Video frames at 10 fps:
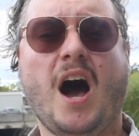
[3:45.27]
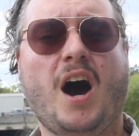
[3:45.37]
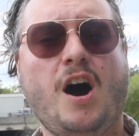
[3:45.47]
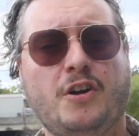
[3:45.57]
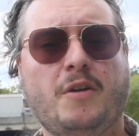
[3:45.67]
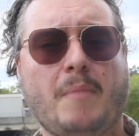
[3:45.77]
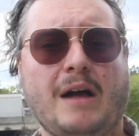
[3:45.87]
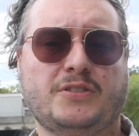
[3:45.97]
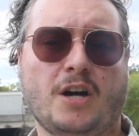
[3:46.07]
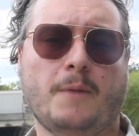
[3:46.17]
100
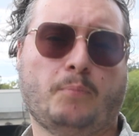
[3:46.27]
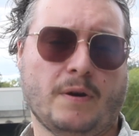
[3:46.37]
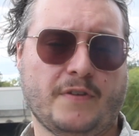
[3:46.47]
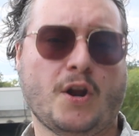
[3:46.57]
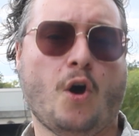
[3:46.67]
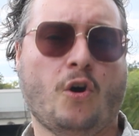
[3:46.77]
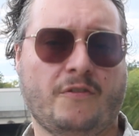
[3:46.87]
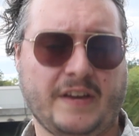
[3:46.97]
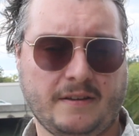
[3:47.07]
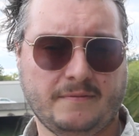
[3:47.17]
miles upriver in Harvey.